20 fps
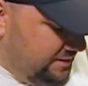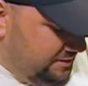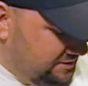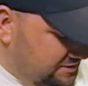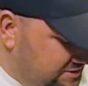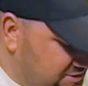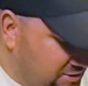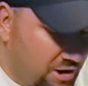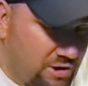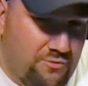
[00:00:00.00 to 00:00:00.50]
I'm
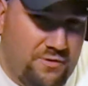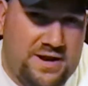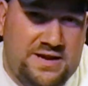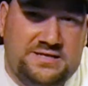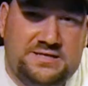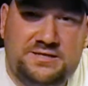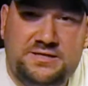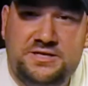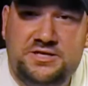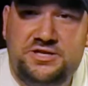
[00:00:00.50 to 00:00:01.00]
going to start
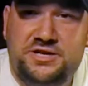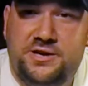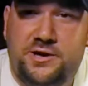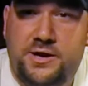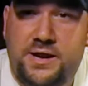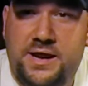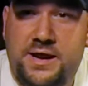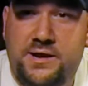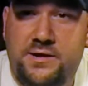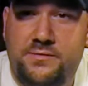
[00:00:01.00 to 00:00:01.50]
racing this
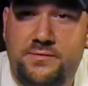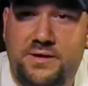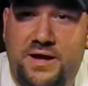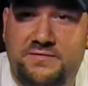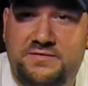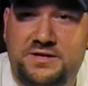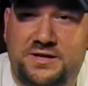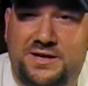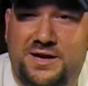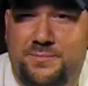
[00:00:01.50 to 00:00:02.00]
year
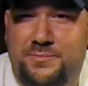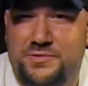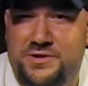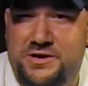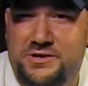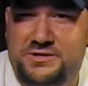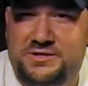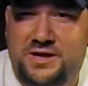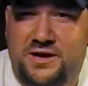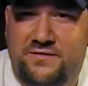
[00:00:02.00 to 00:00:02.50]
again. I took a
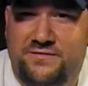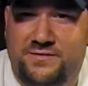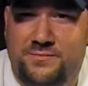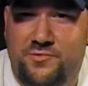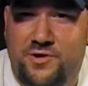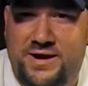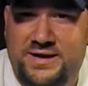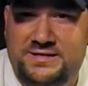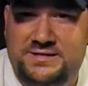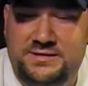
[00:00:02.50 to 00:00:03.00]
couple years
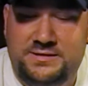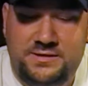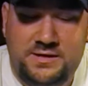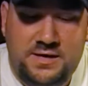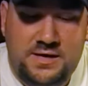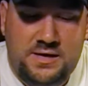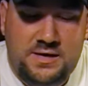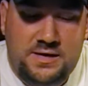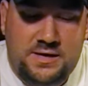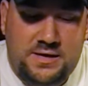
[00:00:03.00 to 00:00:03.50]
off from
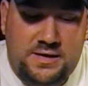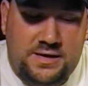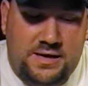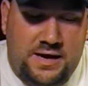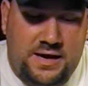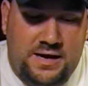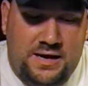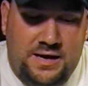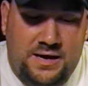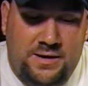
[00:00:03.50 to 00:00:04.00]
racing.
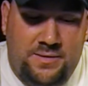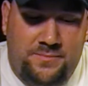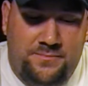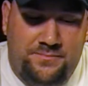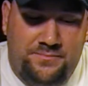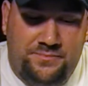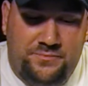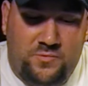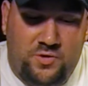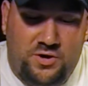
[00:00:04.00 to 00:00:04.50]

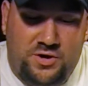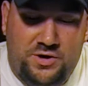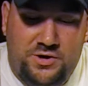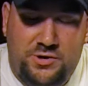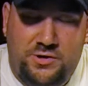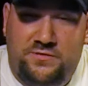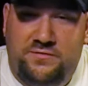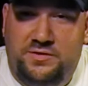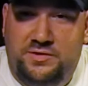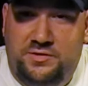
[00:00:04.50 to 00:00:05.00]
Um, we're
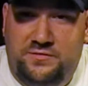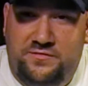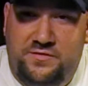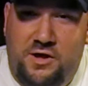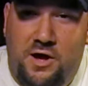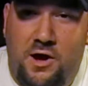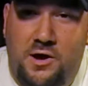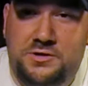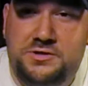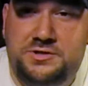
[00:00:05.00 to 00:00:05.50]
going to do a
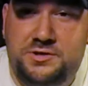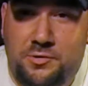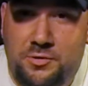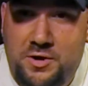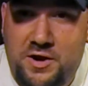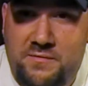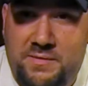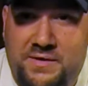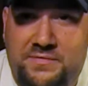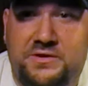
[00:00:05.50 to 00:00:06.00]
little vlog
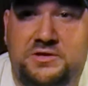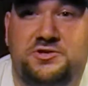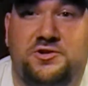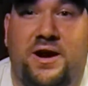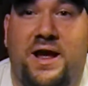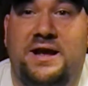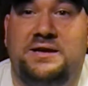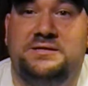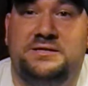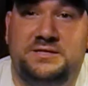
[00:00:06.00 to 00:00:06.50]
story about the
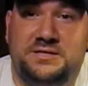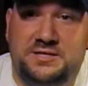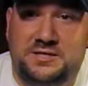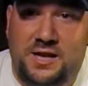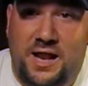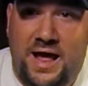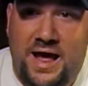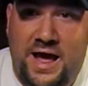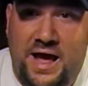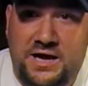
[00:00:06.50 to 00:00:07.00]
Traxxas
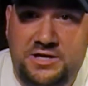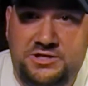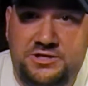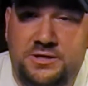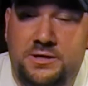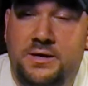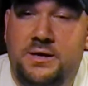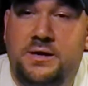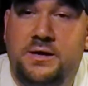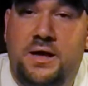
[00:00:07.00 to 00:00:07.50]

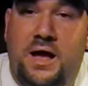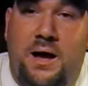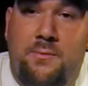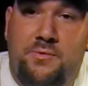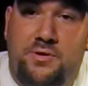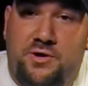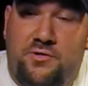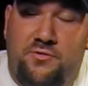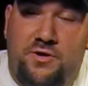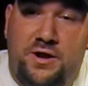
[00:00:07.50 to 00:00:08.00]
Slash.
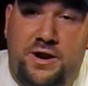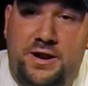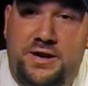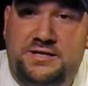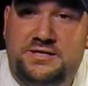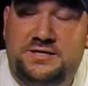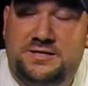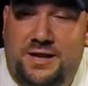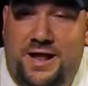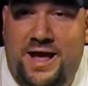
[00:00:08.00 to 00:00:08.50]
I'm going to
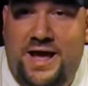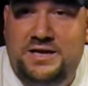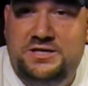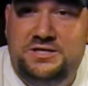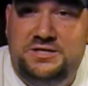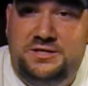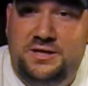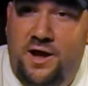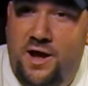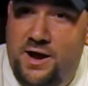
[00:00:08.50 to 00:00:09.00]
run in a
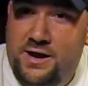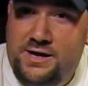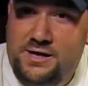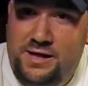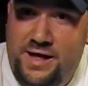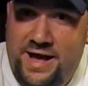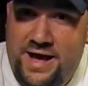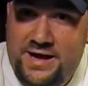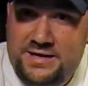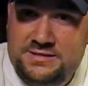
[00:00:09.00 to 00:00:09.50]
Slash
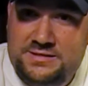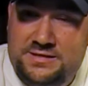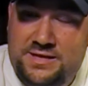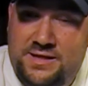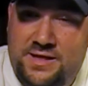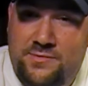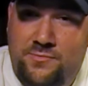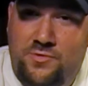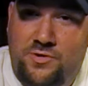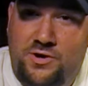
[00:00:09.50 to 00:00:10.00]
stock
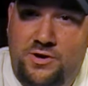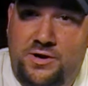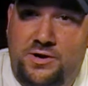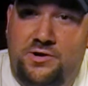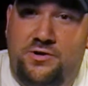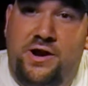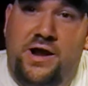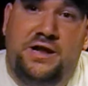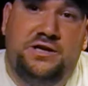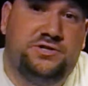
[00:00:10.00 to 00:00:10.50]
class, and then we're
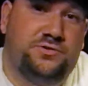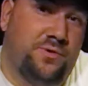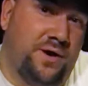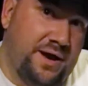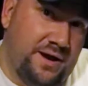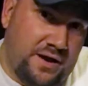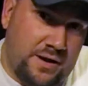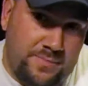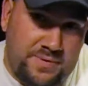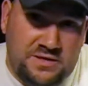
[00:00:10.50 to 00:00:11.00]
going to
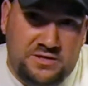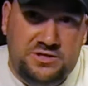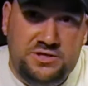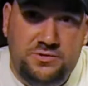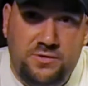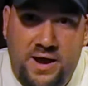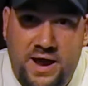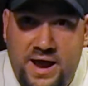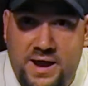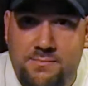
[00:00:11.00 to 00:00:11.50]
graduate up
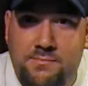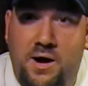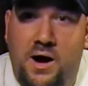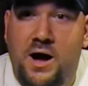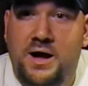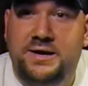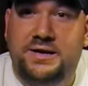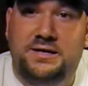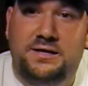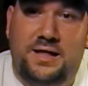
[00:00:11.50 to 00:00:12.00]
into a
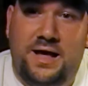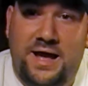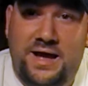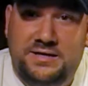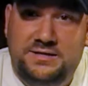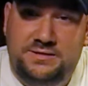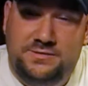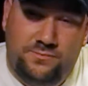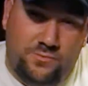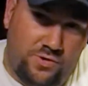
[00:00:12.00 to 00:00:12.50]
mod
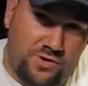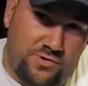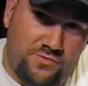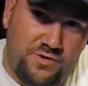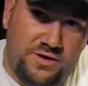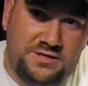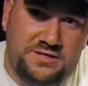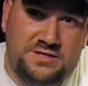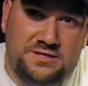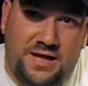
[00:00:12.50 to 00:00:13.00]
class.
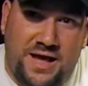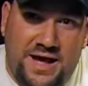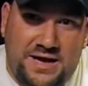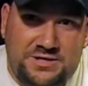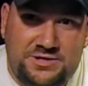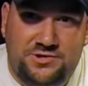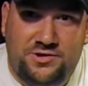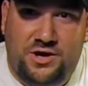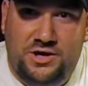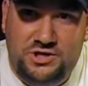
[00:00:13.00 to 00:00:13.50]
We're going to run
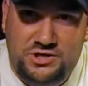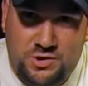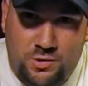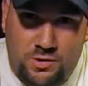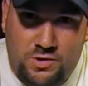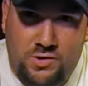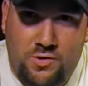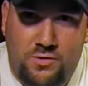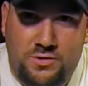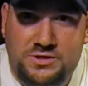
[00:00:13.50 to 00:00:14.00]
Slash Truck,
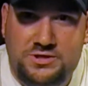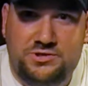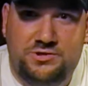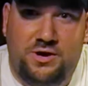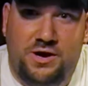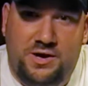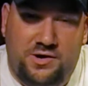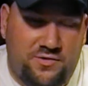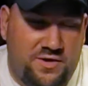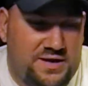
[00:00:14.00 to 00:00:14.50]
short
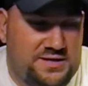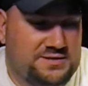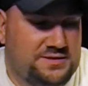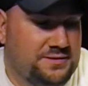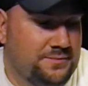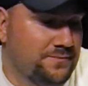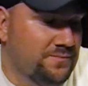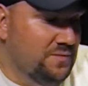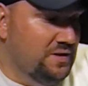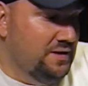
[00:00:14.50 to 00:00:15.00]
course truck
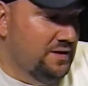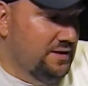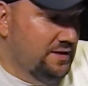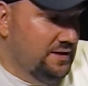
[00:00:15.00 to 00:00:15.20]
racing.